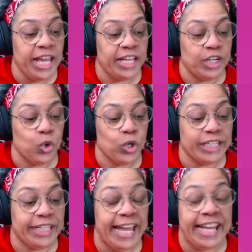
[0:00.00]
and
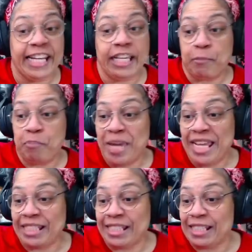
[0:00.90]
organic
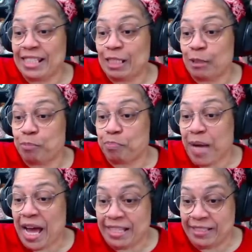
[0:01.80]
mace
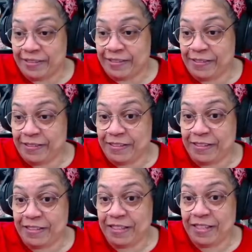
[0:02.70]
spice.